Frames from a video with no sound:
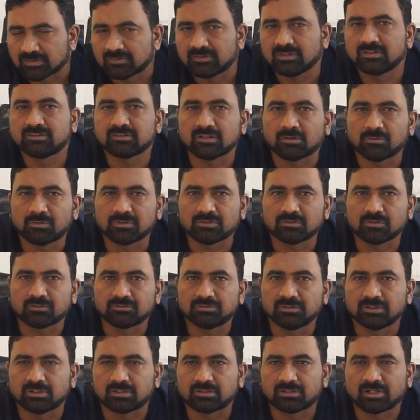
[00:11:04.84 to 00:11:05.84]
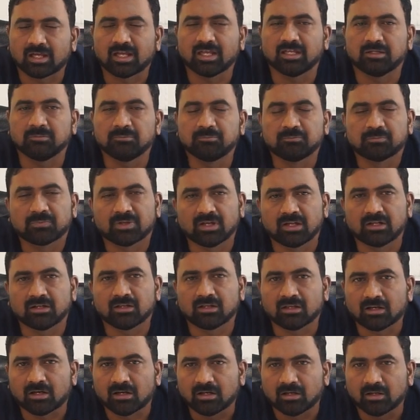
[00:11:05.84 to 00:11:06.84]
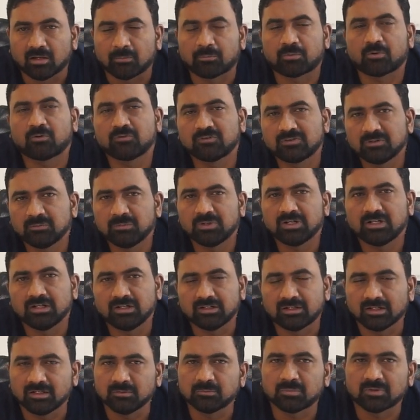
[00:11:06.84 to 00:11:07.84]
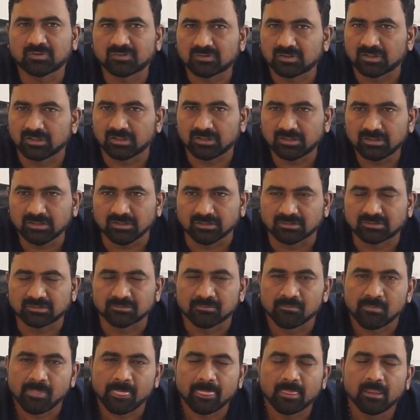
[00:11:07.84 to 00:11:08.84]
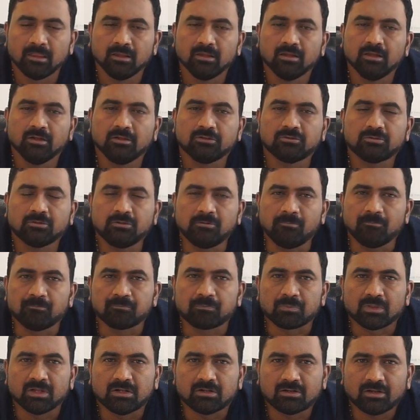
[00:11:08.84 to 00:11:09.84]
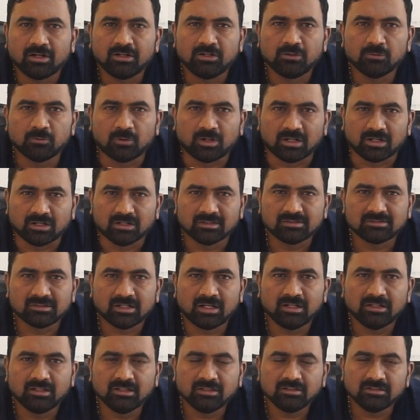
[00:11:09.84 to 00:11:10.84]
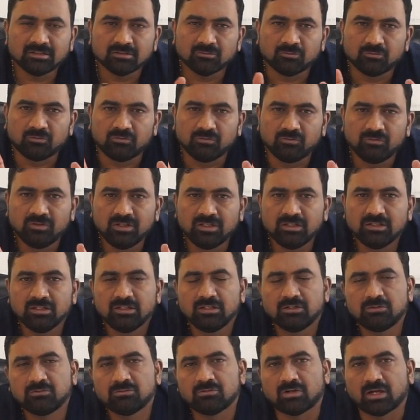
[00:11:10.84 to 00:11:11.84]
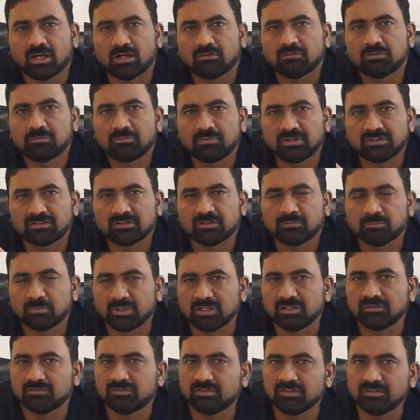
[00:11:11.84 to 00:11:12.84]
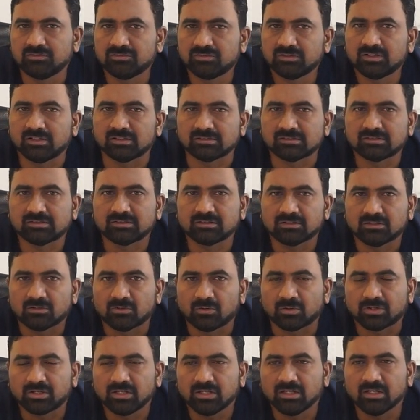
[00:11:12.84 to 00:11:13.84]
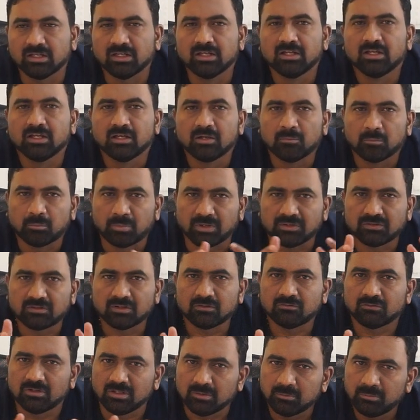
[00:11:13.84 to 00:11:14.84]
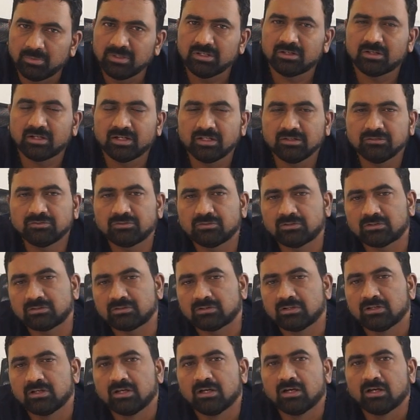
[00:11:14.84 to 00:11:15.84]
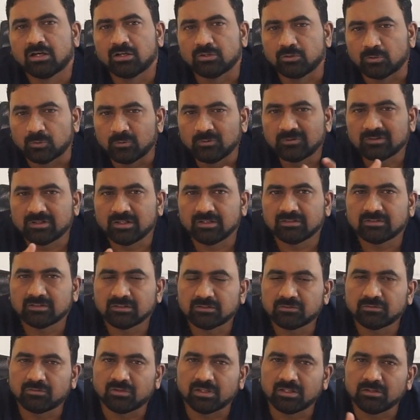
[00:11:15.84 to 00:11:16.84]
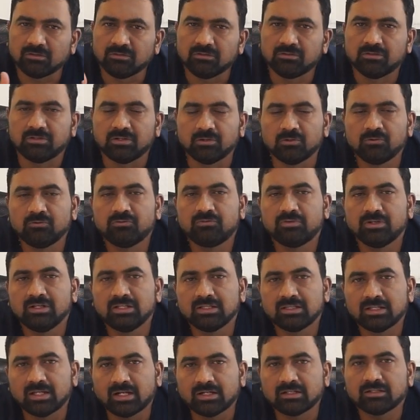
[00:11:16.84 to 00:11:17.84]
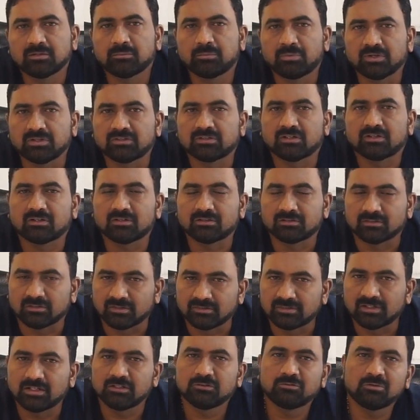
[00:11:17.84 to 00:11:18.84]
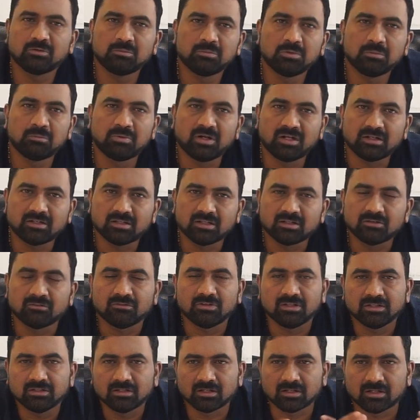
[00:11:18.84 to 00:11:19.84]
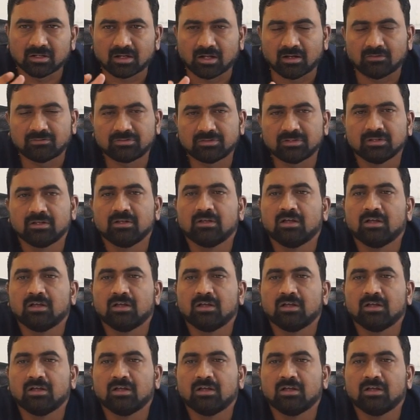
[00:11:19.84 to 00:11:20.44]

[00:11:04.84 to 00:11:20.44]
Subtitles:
6 hours of the time, and approximately 10% it is. So try to understanding, we need to have a patient benefit first. Okay, patient will be ready for those cases when you feel that the patient's results will be better when the graft